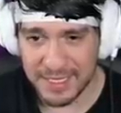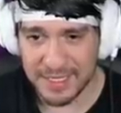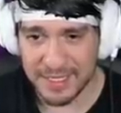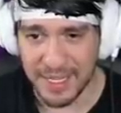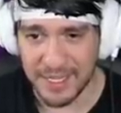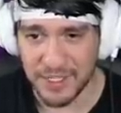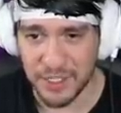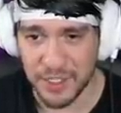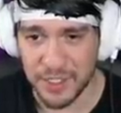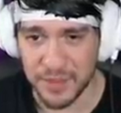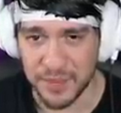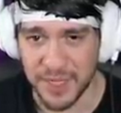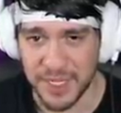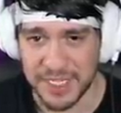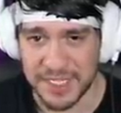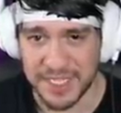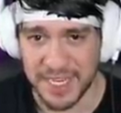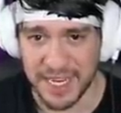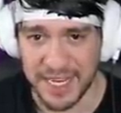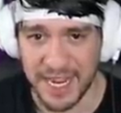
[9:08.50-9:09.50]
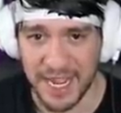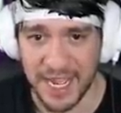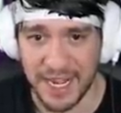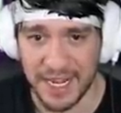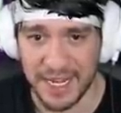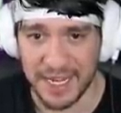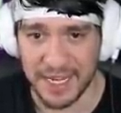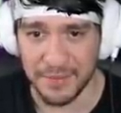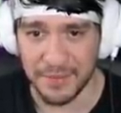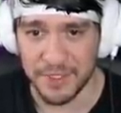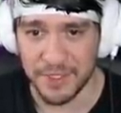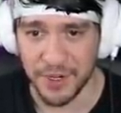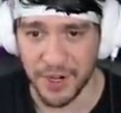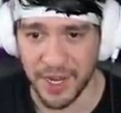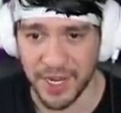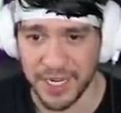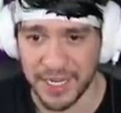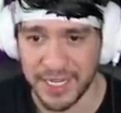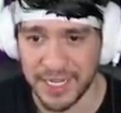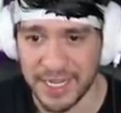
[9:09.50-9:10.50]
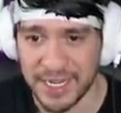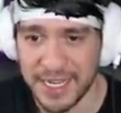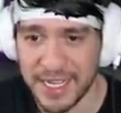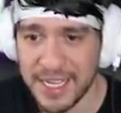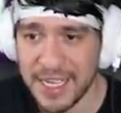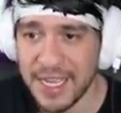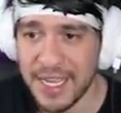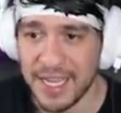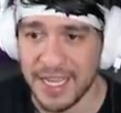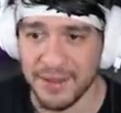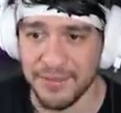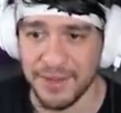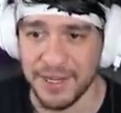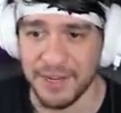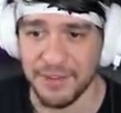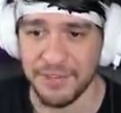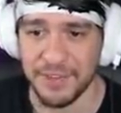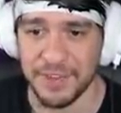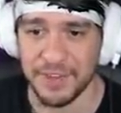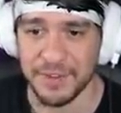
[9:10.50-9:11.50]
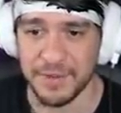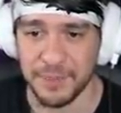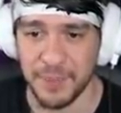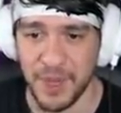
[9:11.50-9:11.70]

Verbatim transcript: That just means I gotta keep trying, even if the